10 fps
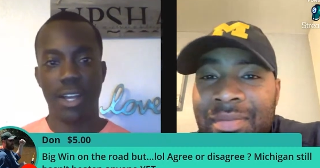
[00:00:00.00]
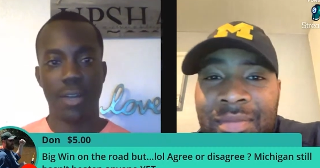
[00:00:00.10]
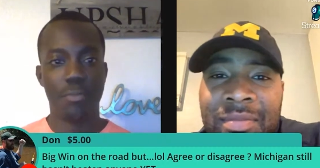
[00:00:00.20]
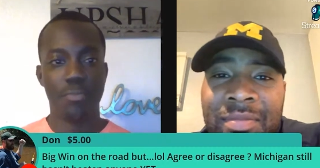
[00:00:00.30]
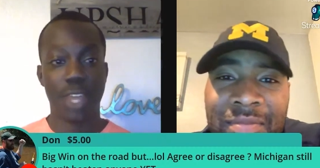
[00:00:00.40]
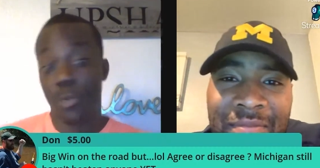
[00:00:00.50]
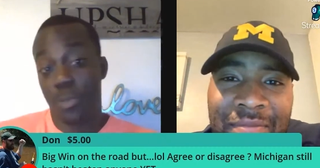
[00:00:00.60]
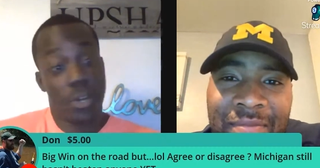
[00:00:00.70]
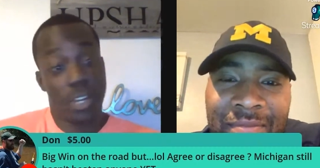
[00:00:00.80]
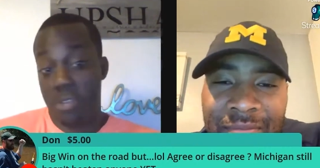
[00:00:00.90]
Speaker 1: um,
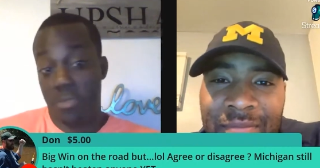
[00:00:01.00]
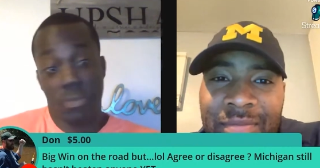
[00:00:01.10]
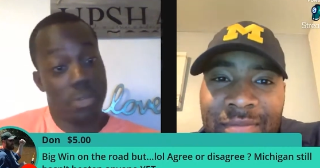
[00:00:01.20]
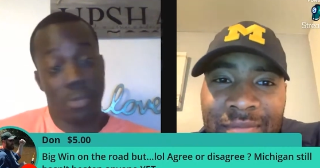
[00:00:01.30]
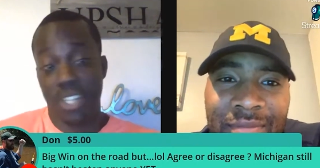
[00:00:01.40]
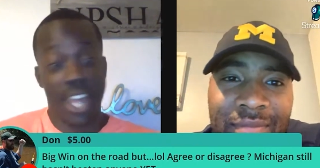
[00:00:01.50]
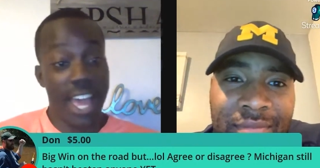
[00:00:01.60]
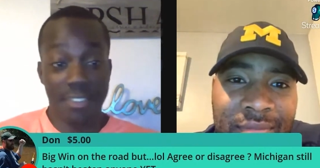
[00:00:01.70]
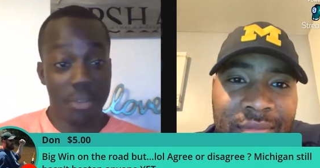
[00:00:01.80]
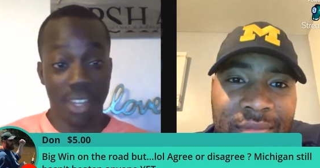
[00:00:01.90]
it was pretty. It was it was
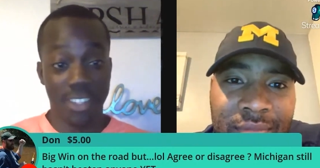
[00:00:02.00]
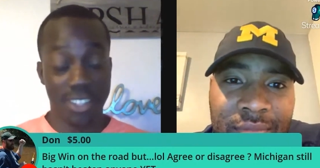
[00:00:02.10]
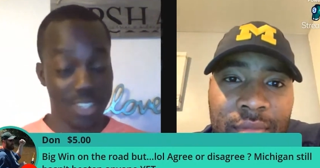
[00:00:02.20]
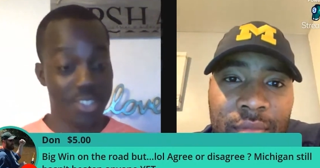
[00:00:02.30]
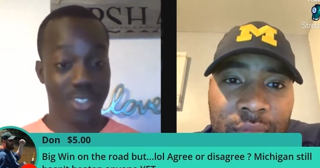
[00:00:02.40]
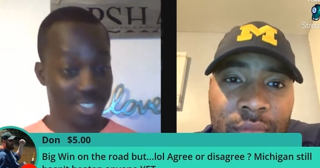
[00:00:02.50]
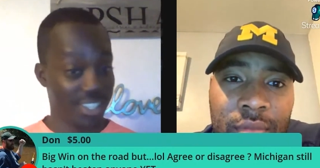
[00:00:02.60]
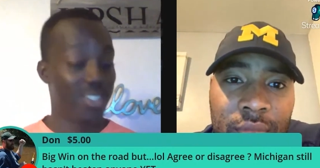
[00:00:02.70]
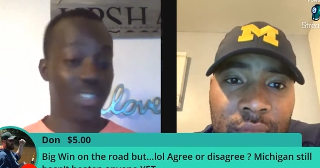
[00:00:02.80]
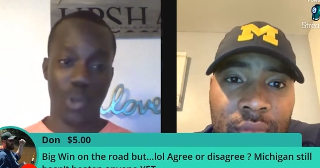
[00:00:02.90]
live. I'm like, this is
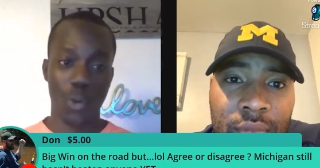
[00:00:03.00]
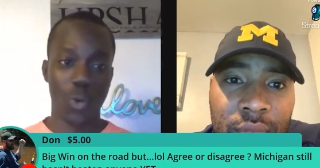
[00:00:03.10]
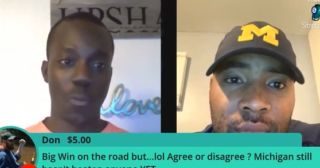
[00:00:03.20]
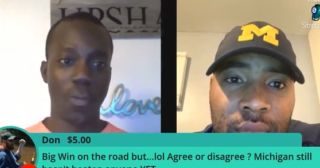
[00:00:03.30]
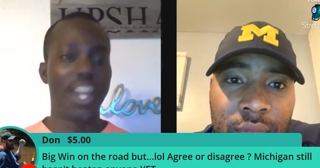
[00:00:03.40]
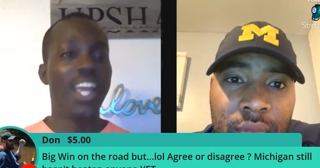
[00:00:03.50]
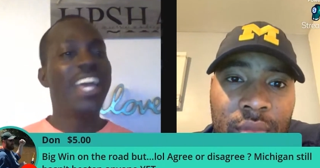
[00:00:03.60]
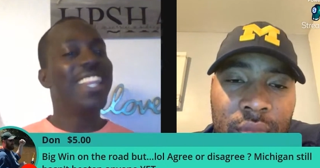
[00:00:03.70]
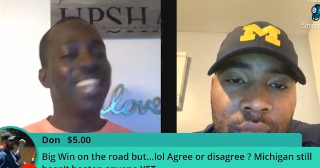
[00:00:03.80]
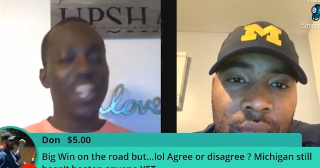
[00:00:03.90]
this is cool. But
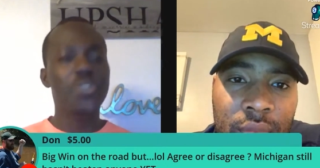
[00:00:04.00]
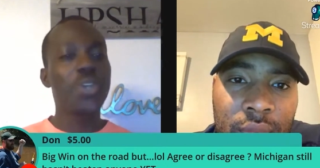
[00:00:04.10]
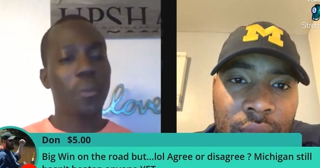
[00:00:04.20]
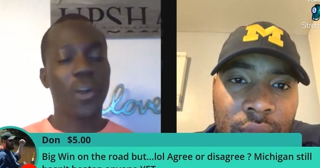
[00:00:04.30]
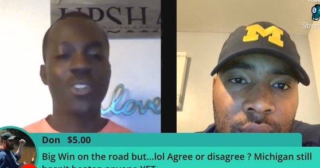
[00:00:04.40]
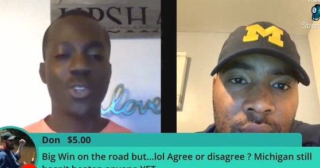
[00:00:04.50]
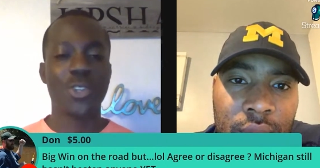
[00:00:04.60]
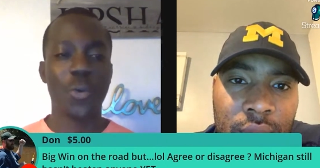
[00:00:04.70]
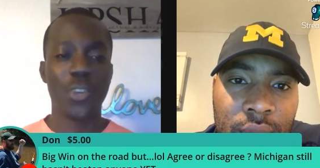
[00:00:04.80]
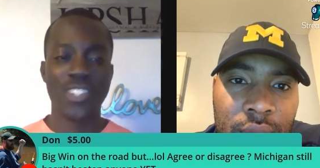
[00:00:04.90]
the interesting part
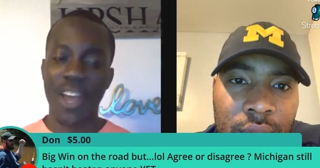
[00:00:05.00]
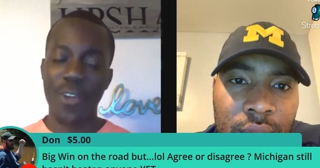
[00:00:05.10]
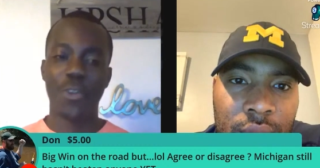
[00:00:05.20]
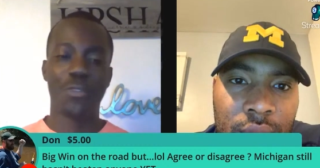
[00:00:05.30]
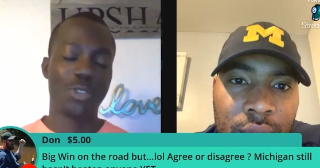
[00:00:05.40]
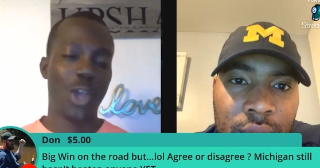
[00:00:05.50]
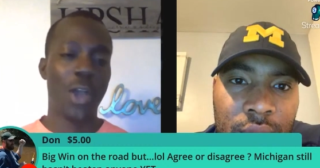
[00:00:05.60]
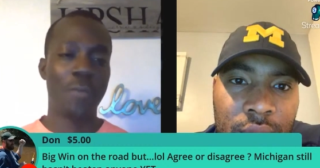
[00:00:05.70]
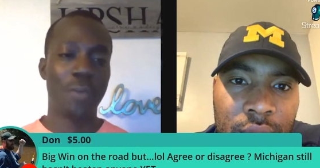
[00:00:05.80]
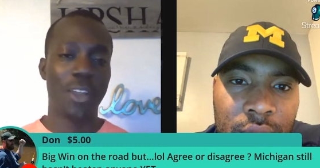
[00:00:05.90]
too was I don't know if you
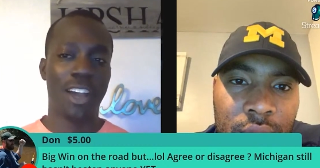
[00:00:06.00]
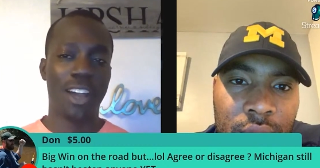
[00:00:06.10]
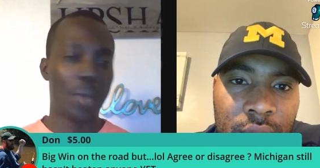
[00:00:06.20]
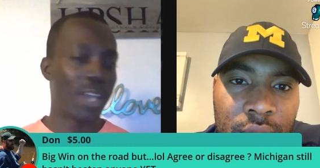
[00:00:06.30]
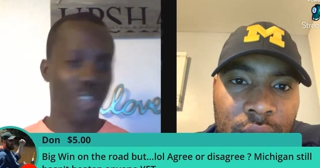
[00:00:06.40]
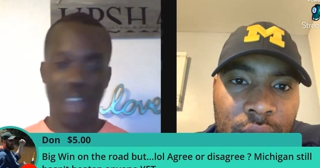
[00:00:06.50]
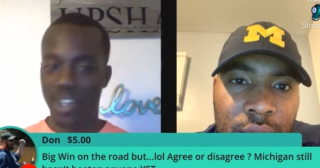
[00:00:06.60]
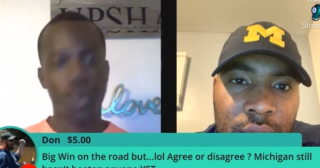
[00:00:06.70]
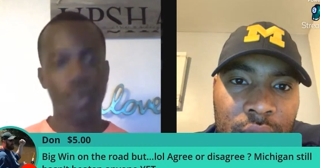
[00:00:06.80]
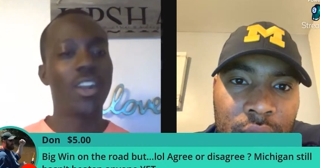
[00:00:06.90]
saw it, but um, I saw
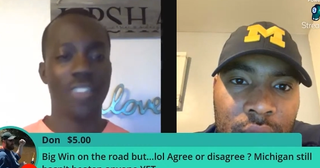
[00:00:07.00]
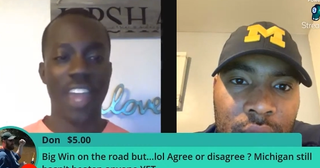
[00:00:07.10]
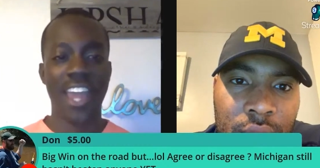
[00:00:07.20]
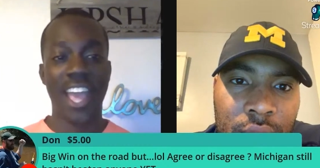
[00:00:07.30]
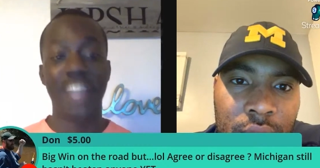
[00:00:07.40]
on Twitter that